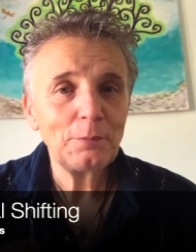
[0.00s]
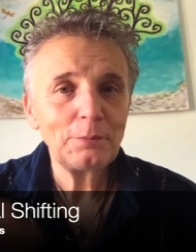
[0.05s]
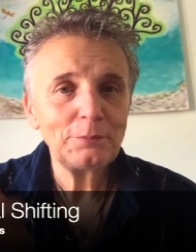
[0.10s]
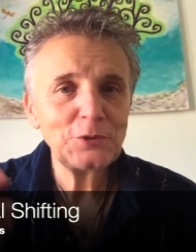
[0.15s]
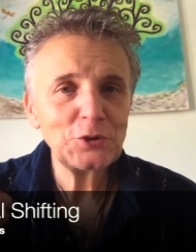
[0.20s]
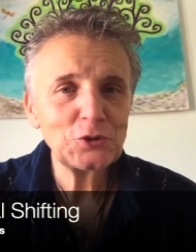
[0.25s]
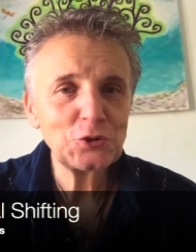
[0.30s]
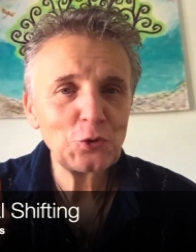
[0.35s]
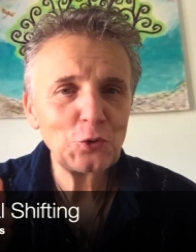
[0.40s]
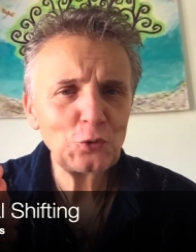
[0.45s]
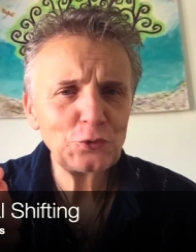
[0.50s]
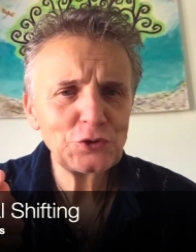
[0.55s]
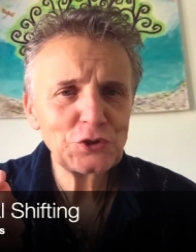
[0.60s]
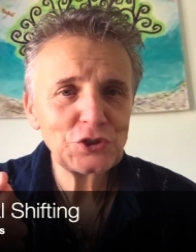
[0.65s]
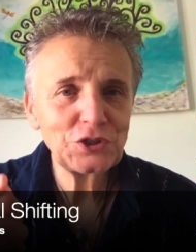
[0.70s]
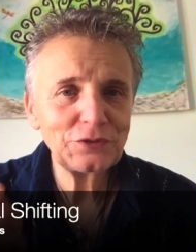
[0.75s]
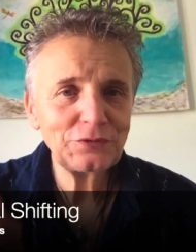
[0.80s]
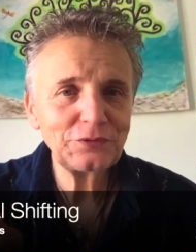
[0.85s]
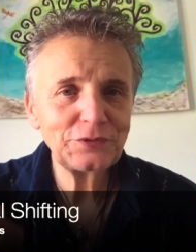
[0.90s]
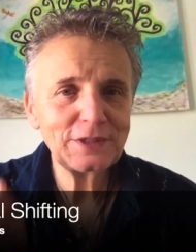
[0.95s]
your own
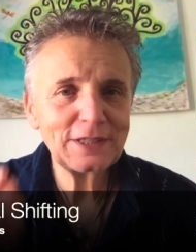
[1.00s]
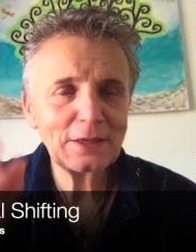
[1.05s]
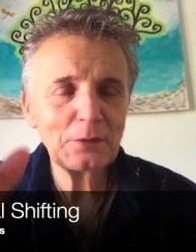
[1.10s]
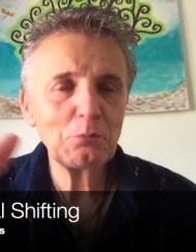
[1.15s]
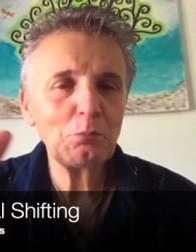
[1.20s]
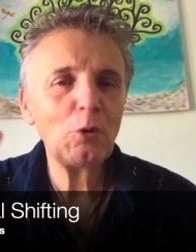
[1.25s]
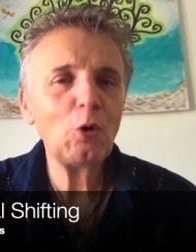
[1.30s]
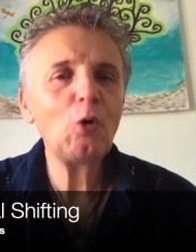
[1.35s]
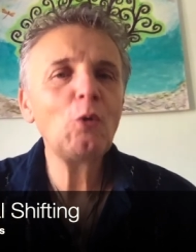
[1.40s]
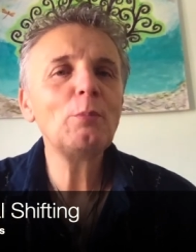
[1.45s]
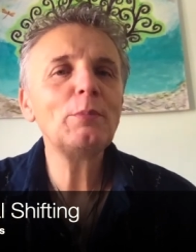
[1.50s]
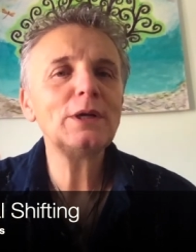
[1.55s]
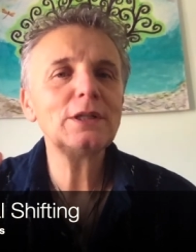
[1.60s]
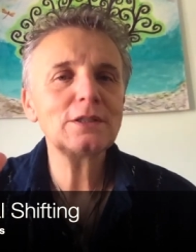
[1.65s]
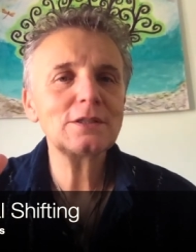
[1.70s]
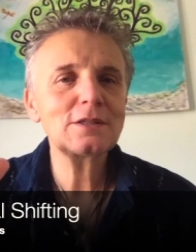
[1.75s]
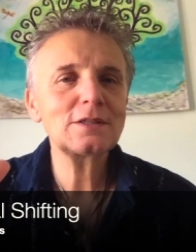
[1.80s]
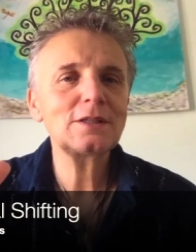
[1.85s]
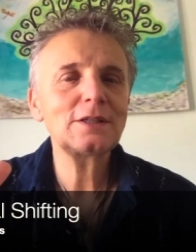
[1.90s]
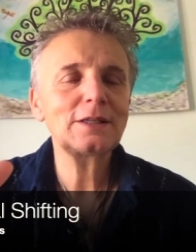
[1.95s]
shifting
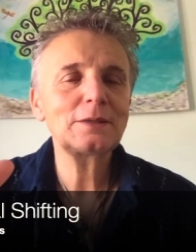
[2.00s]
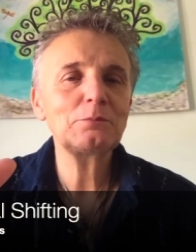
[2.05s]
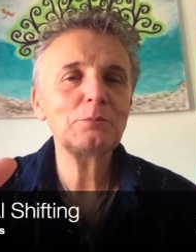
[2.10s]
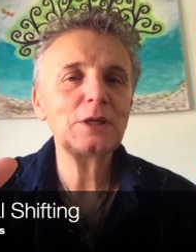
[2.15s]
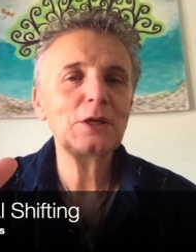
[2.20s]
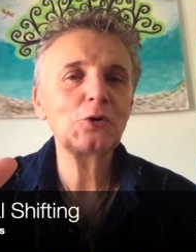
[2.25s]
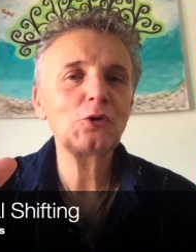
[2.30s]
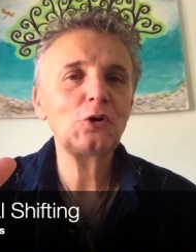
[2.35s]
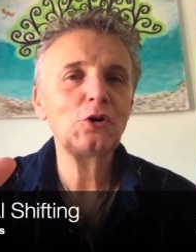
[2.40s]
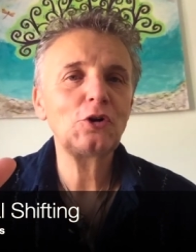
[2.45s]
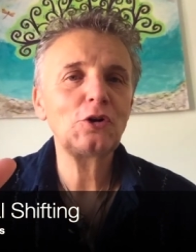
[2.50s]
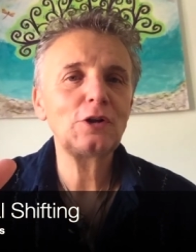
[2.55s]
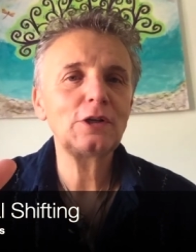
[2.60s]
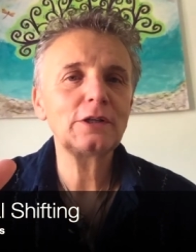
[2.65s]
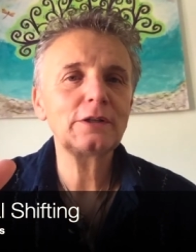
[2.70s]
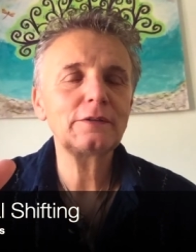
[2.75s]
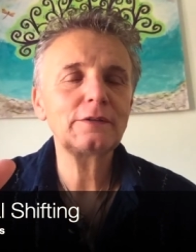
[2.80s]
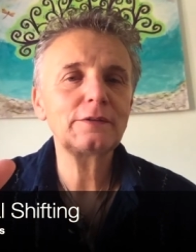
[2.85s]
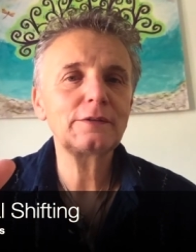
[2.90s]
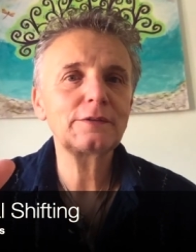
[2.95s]
moments, let me call
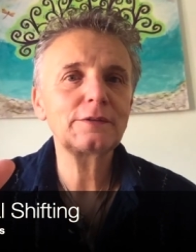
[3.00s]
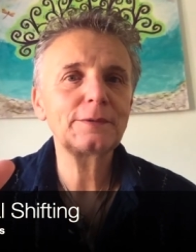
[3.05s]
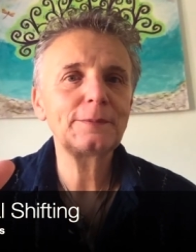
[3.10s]
it.